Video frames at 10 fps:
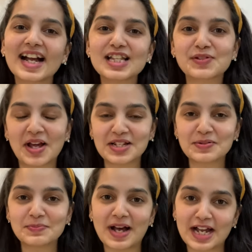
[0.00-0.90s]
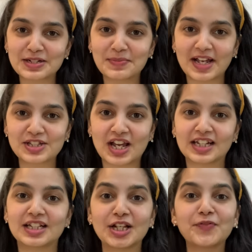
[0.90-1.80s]
guys welcome back to my
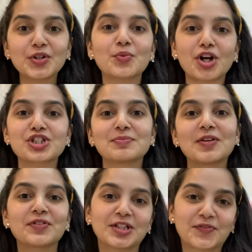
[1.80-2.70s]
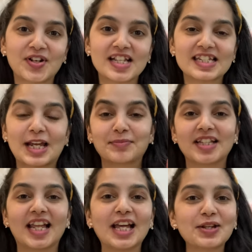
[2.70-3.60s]
channel if you're watching me for the first time
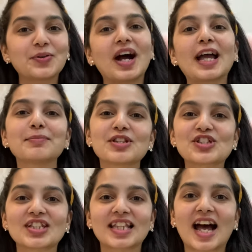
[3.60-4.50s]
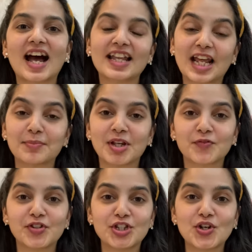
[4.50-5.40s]
then hello i'm nishitha and i
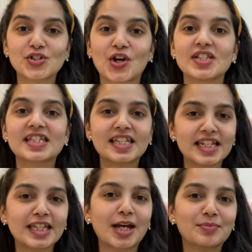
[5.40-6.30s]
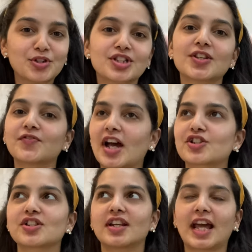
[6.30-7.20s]
make videos on skincare beauty
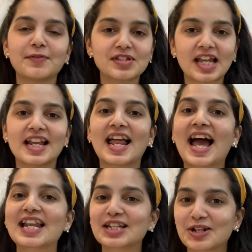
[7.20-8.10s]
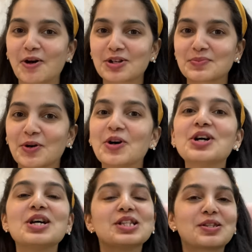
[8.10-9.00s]
fashion lifestyle and a lot more
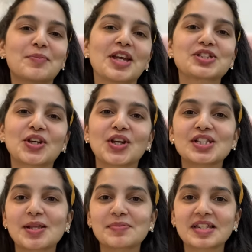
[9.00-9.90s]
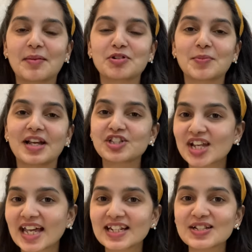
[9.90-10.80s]
so make sure you're subscribed to my
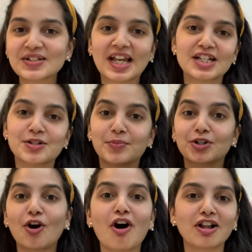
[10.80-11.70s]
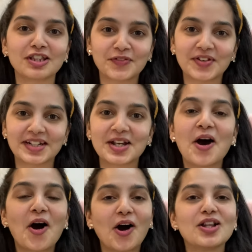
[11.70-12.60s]
channel to catch up on all the fun
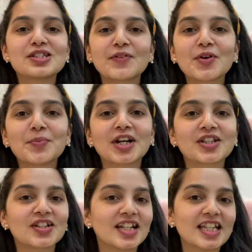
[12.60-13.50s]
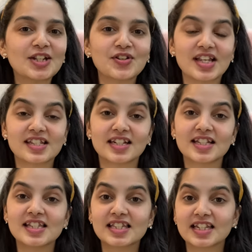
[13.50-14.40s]
also if you're particularly interested
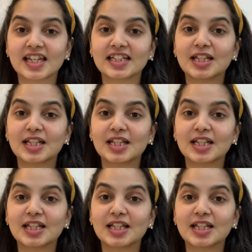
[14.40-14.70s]
in skincare